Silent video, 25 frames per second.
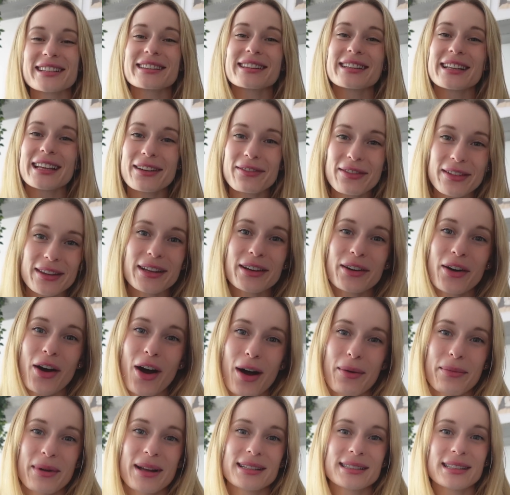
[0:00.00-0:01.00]
Leave in the
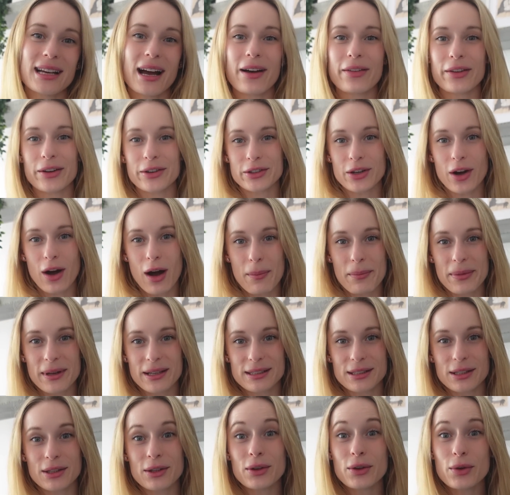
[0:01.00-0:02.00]
comments other
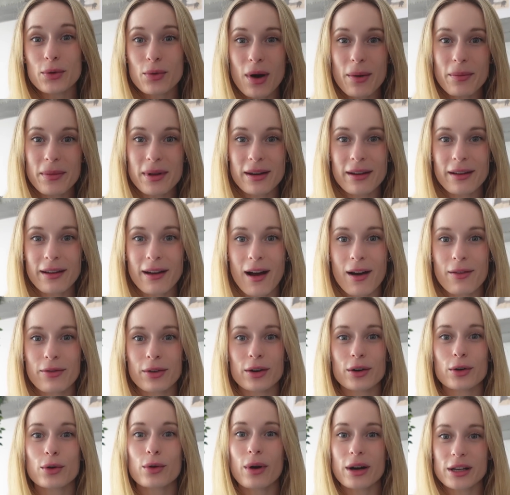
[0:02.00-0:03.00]
topics you want me to
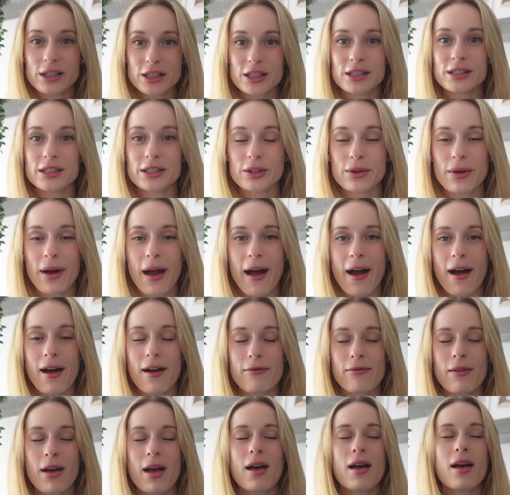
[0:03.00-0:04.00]
cover, questions you
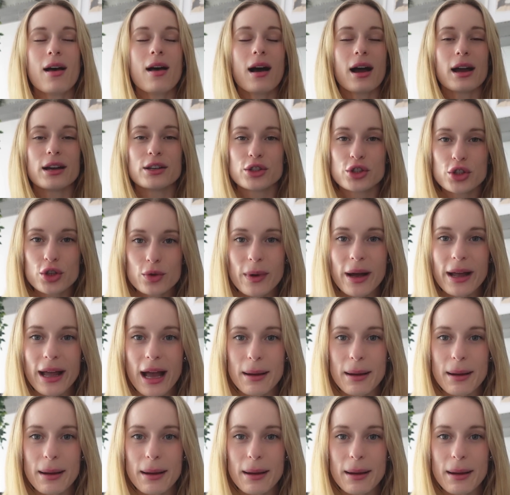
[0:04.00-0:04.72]
have, I do my